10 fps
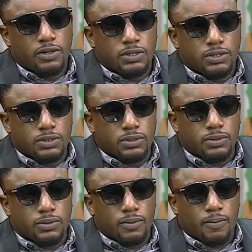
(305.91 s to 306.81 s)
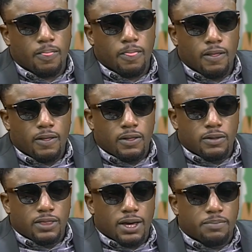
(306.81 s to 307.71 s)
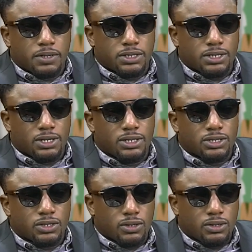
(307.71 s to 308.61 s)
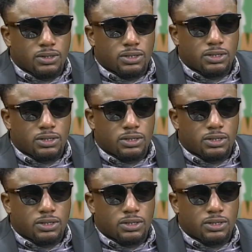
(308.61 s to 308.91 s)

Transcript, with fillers: So that particular song